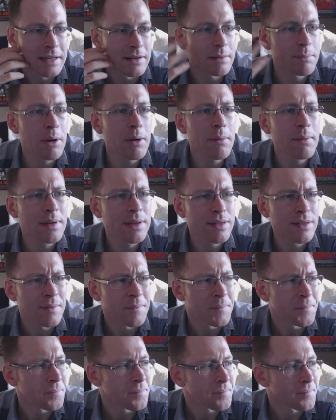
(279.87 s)
The problem is,
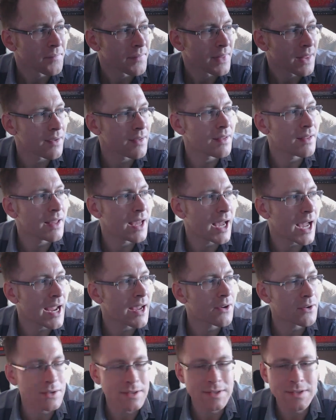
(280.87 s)

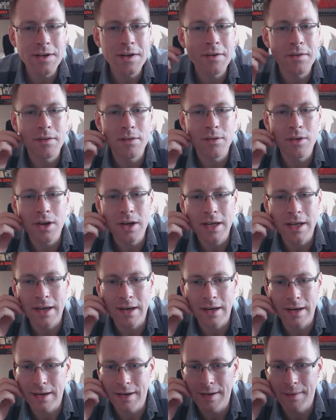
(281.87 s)
I considered it earlier,
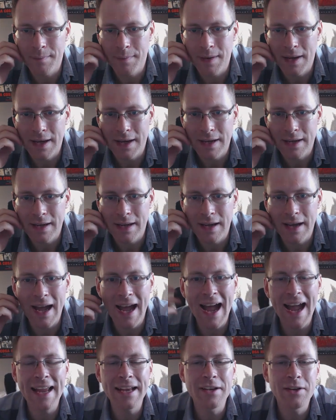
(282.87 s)

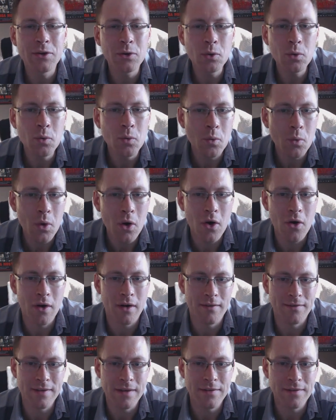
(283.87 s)
I do
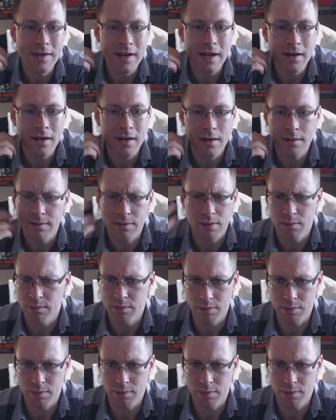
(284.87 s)
work 50 hours,